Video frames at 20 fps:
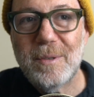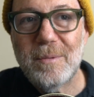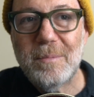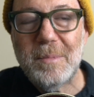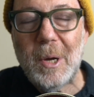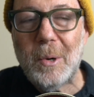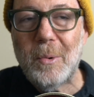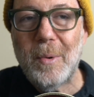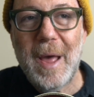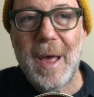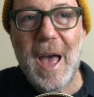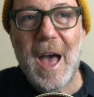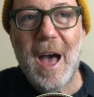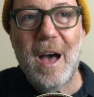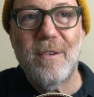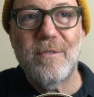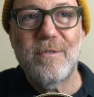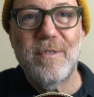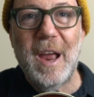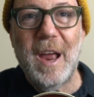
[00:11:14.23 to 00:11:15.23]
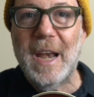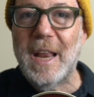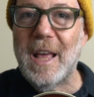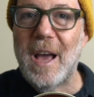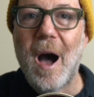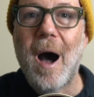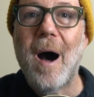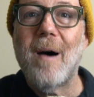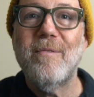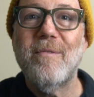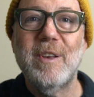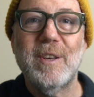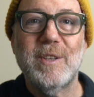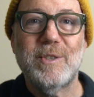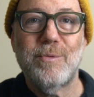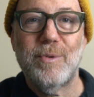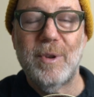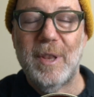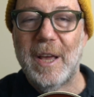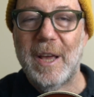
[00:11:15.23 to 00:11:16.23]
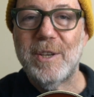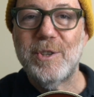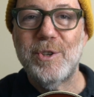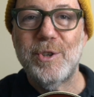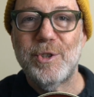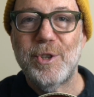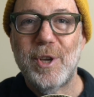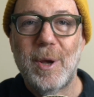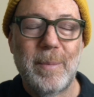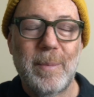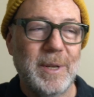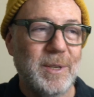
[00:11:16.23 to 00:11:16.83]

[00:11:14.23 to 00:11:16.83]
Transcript: don't have any obvious relationship.